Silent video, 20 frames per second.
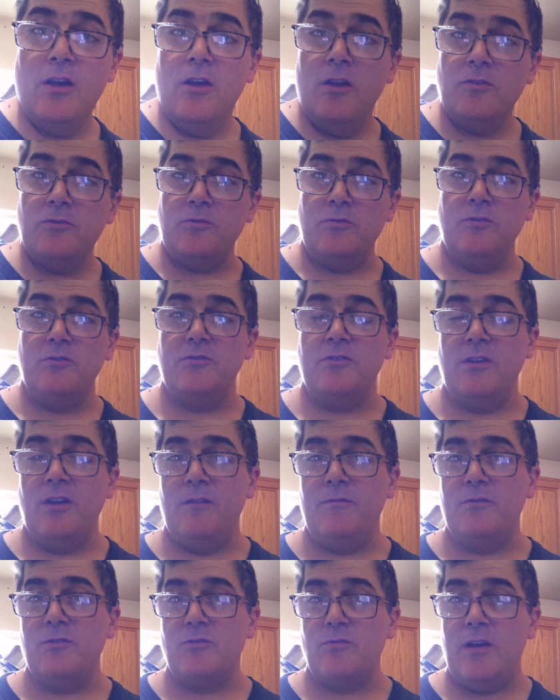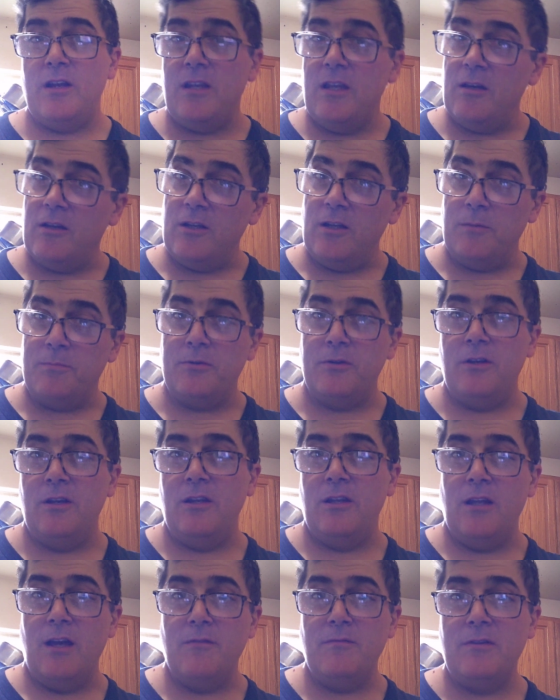As soon as the oven's ready, I'm going to put it in
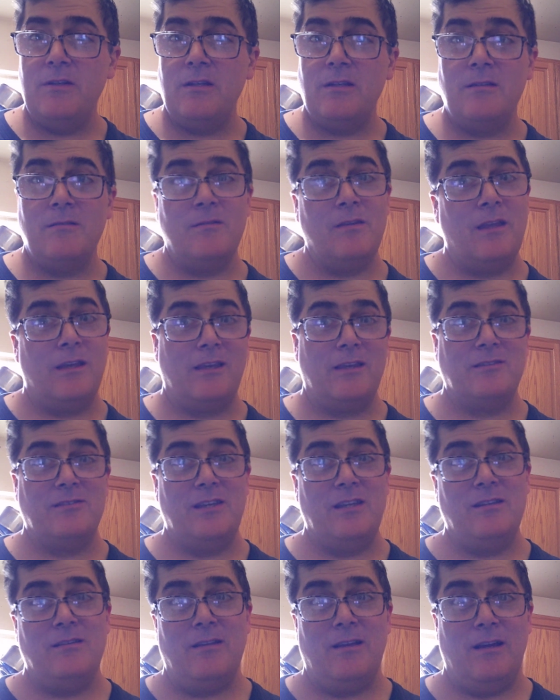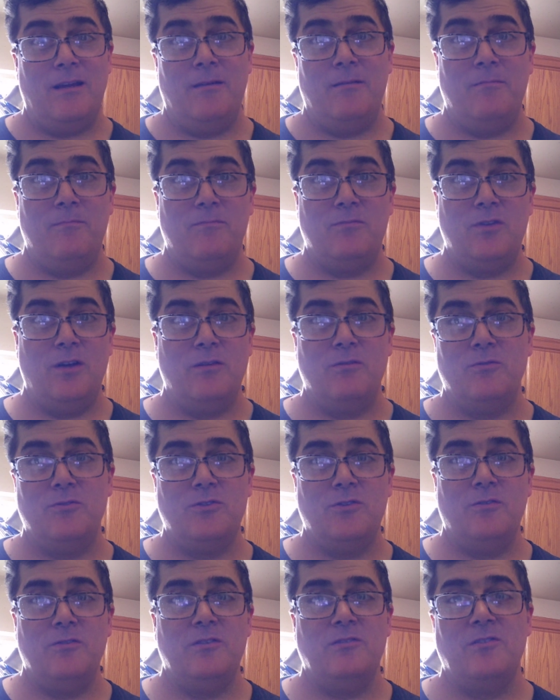the oven. Like I said, I don't
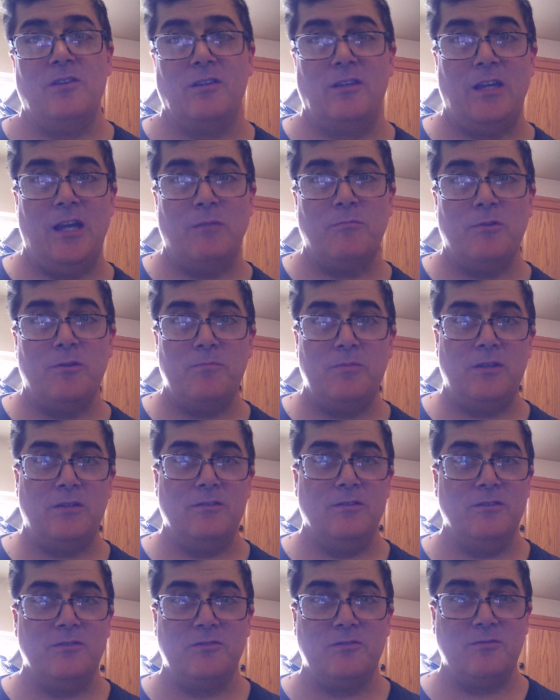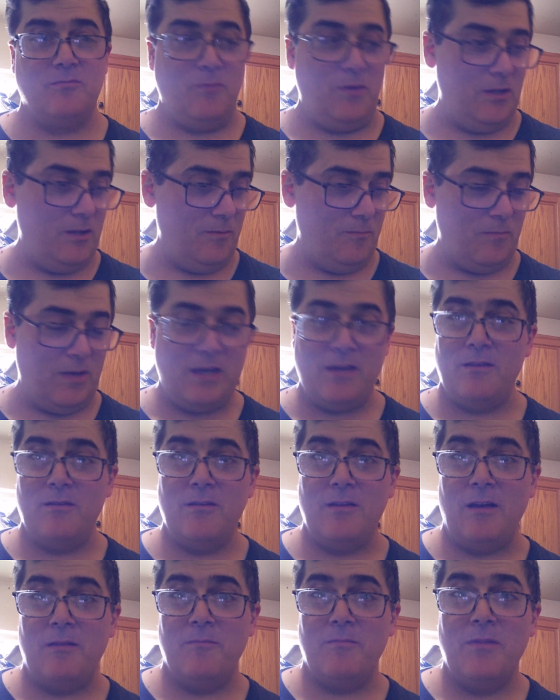show this on camera because, well, my
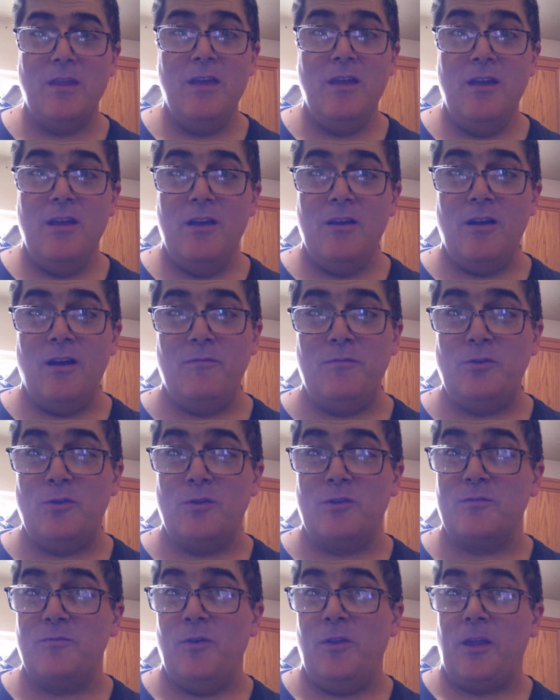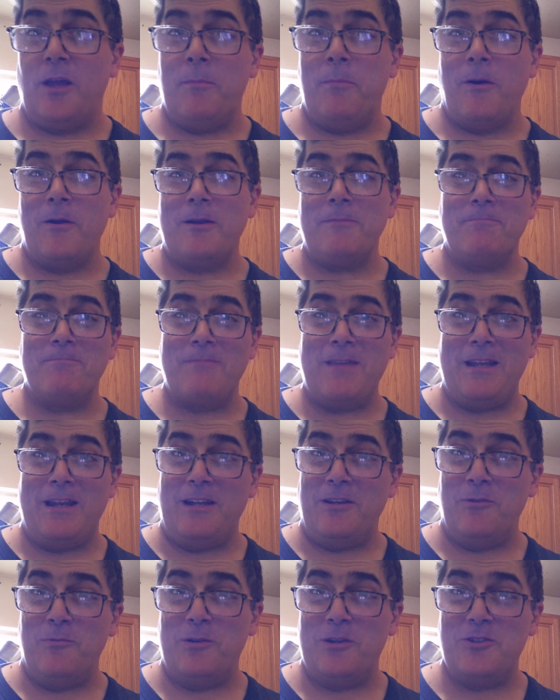oven door is falling apart and I
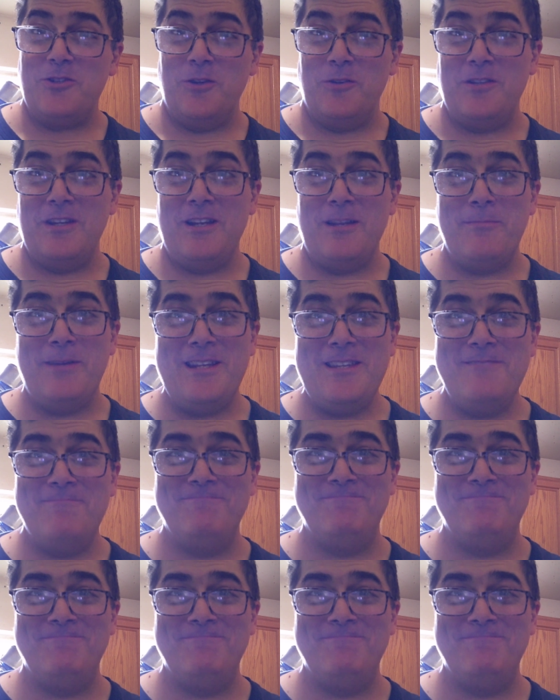don't want to show it to anybody.